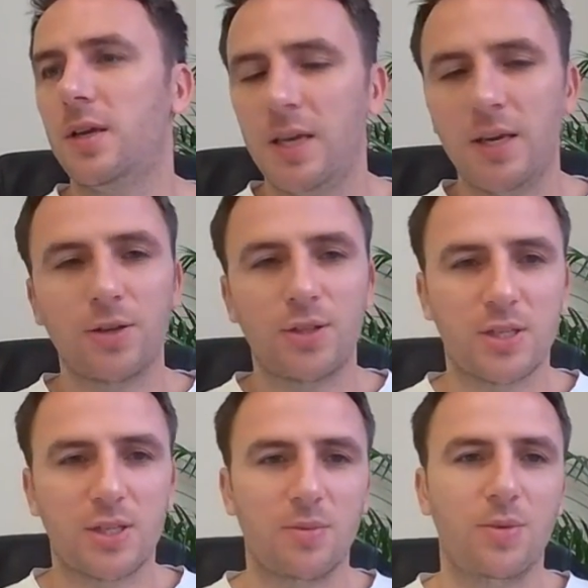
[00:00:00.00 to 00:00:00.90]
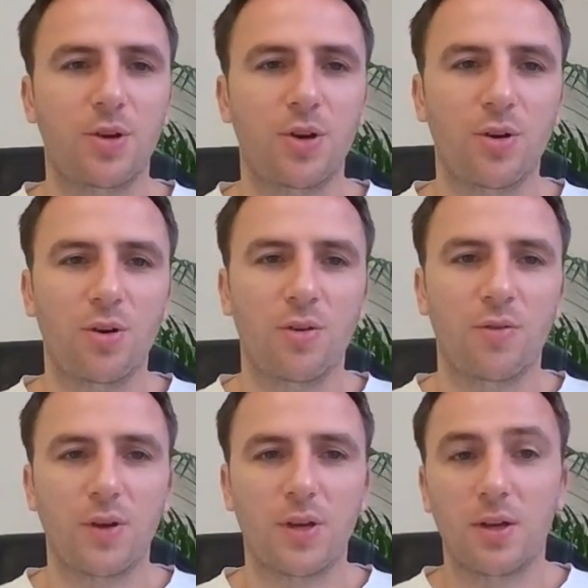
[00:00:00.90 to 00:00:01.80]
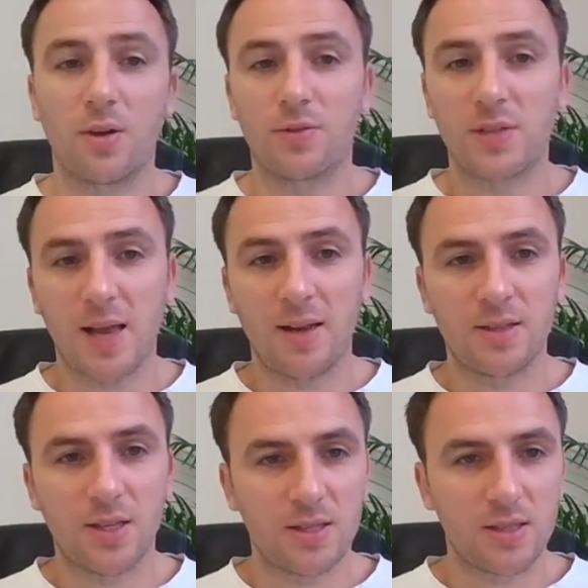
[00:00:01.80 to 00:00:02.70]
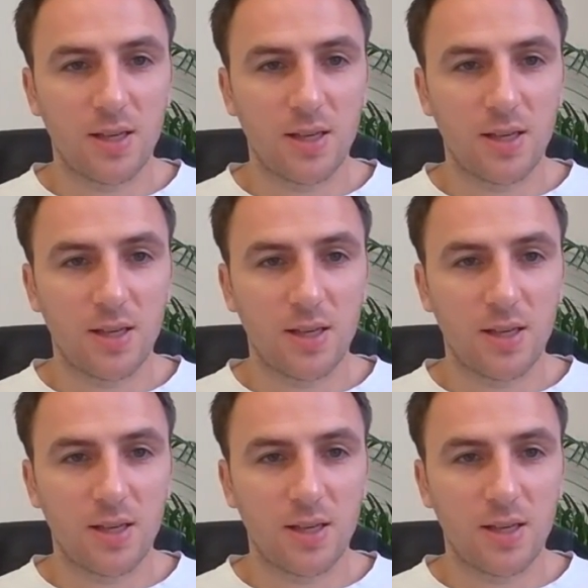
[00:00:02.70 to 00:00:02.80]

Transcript: ecosystem of talented,